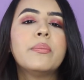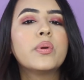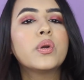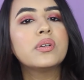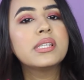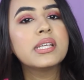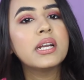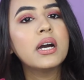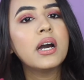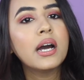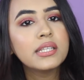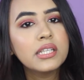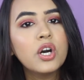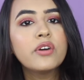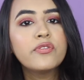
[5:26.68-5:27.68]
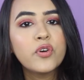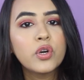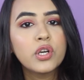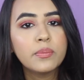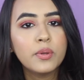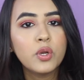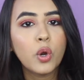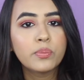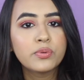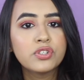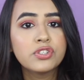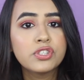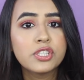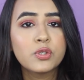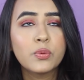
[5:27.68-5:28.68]
because there are other affordable
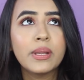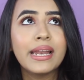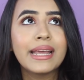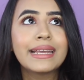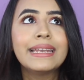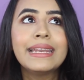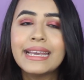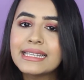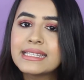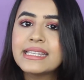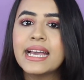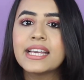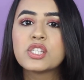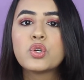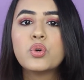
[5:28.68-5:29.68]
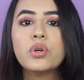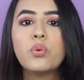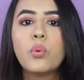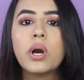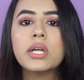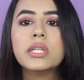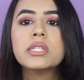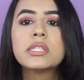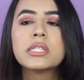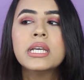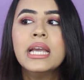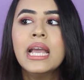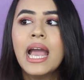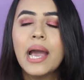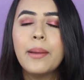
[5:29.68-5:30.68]
options as well. Like NYX has good ones.
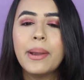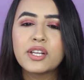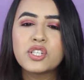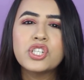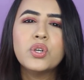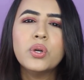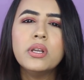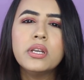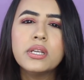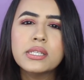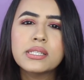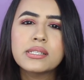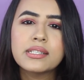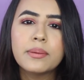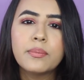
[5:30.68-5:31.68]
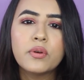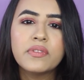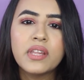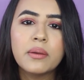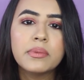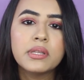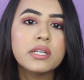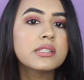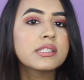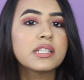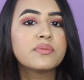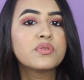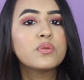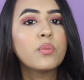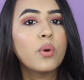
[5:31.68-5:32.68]
I'm actually going to list some of them in the
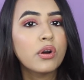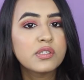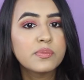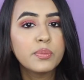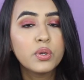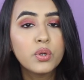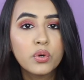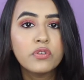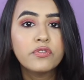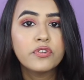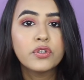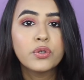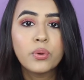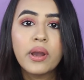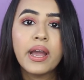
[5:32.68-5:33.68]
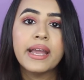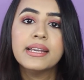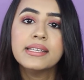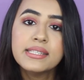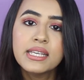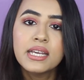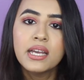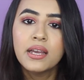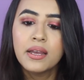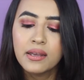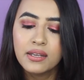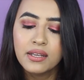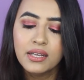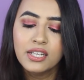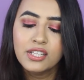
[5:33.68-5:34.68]
description box below for you guys.
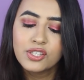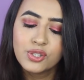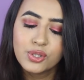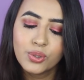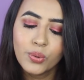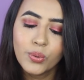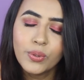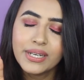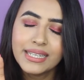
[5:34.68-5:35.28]
So